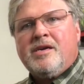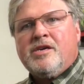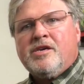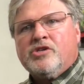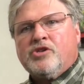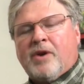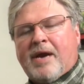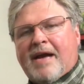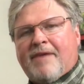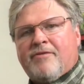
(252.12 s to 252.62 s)

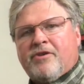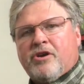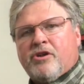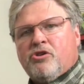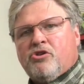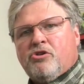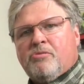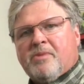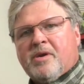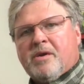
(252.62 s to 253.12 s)
So I have an
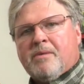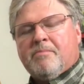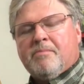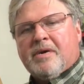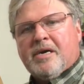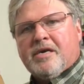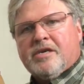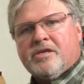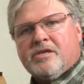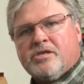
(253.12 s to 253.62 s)
aluminum
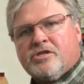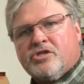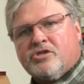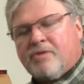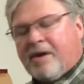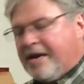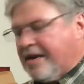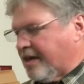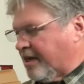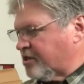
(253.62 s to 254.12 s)

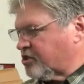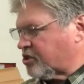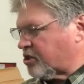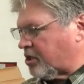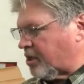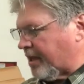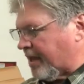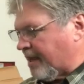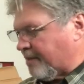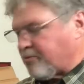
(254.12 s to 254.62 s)
straight edge
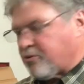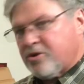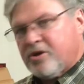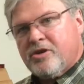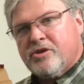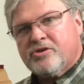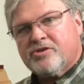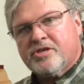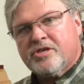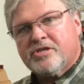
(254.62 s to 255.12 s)
clamp. We'll
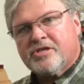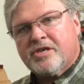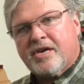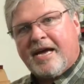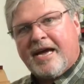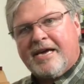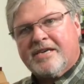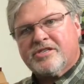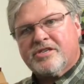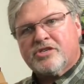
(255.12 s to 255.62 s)
use this
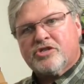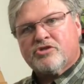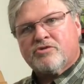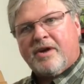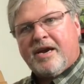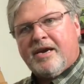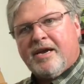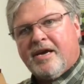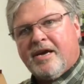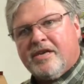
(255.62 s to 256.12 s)
as a
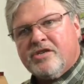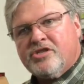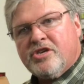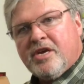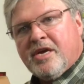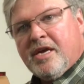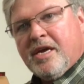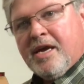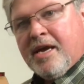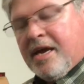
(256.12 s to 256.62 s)
straight edge.
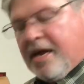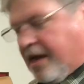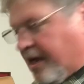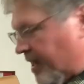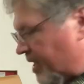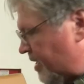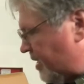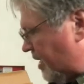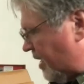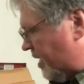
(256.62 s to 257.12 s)

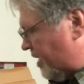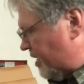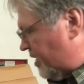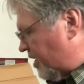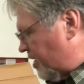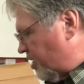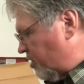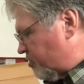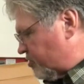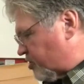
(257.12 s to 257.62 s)
And
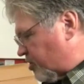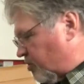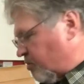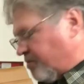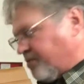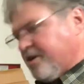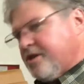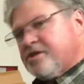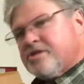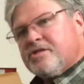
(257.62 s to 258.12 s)
so
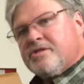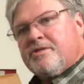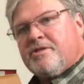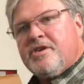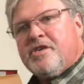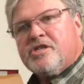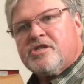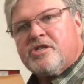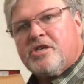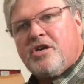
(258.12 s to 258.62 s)

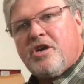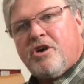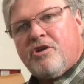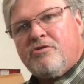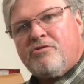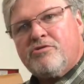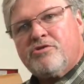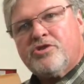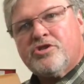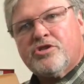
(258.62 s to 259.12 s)
this
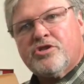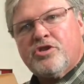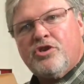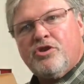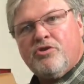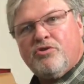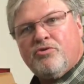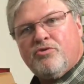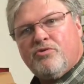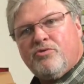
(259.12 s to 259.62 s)
goes
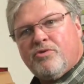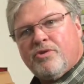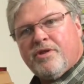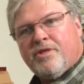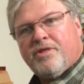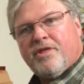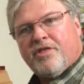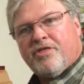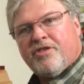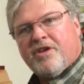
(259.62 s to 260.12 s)
to
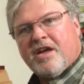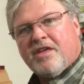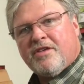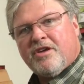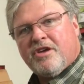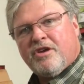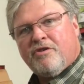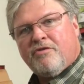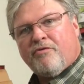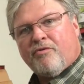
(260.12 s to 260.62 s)
the thing
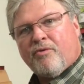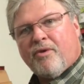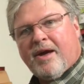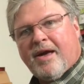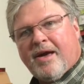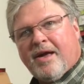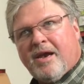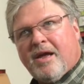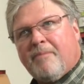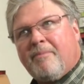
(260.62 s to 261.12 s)
that you've
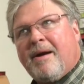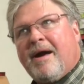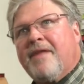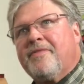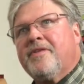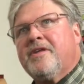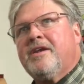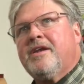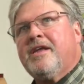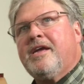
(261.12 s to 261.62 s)
read
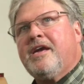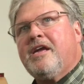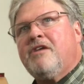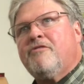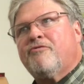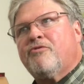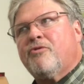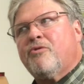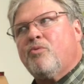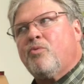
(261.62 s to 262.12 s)
about the need
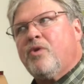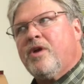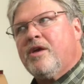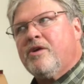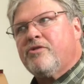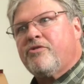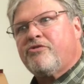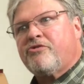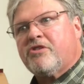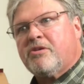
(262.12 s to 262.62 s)
for
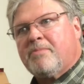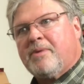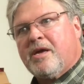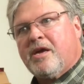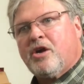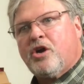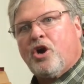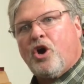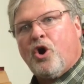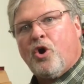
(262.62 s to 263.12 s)
wheels to
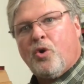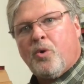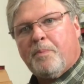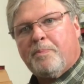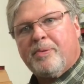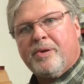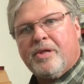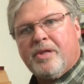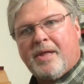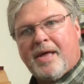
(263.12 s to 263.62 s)
be
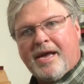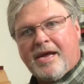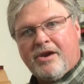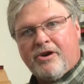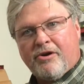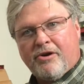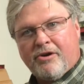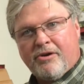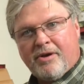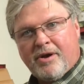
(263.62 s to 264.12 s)

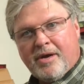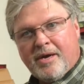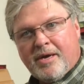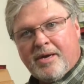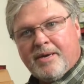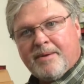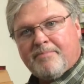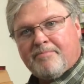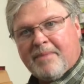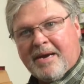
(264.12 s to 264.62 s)
coplanar,
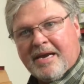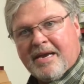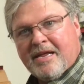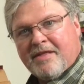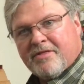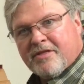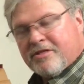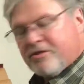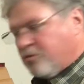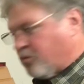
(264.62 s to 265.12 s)
meaning that the